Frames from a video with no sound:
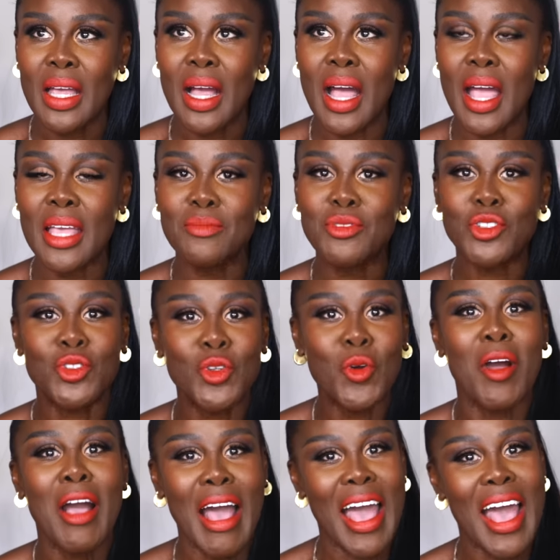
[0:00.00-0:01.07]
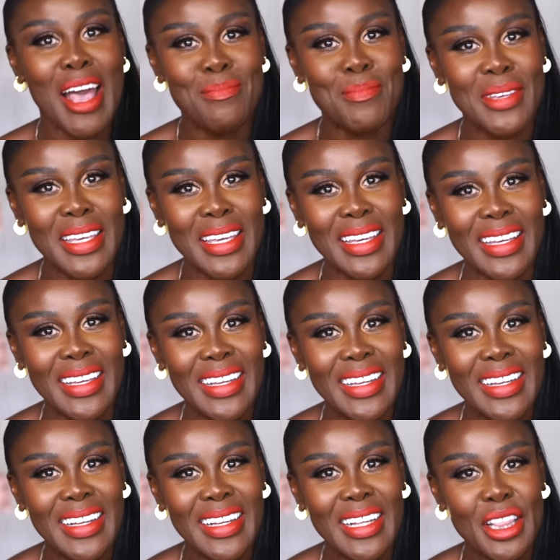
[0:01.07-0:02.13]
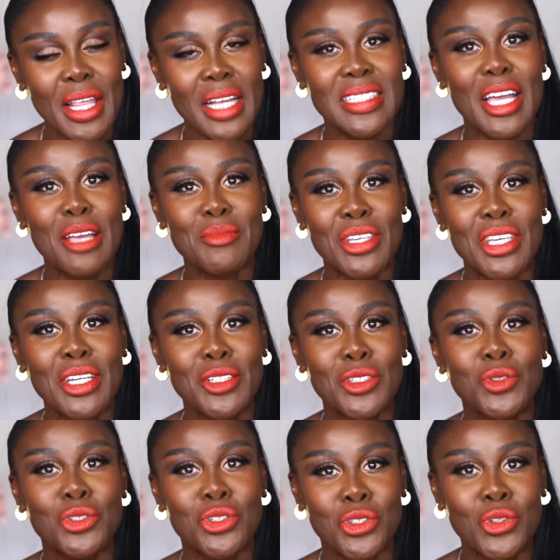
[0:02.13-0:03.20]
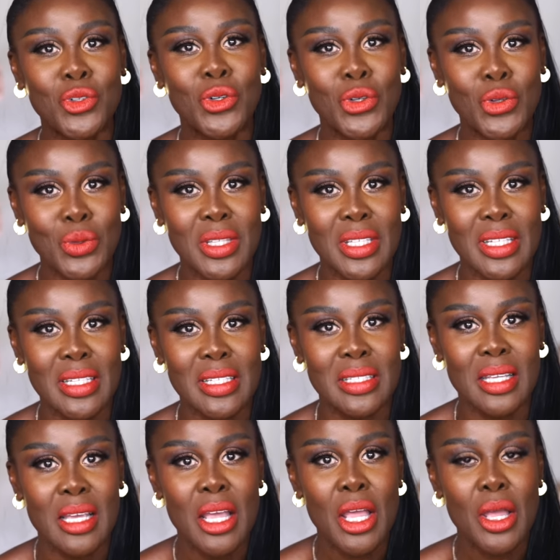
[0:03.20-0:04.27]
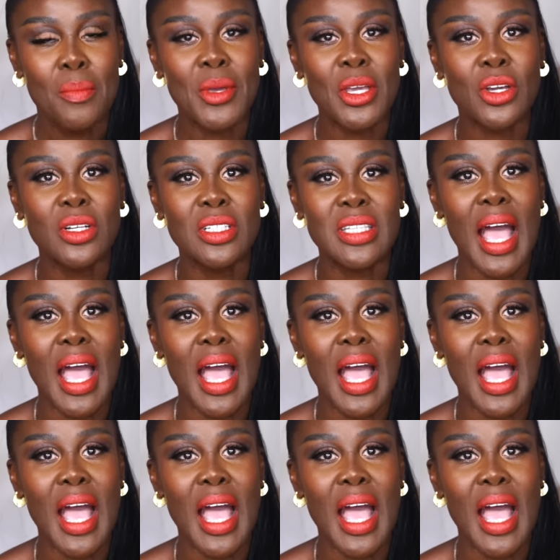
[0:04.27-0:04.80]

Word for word: I am so happy that I'm here to show you these because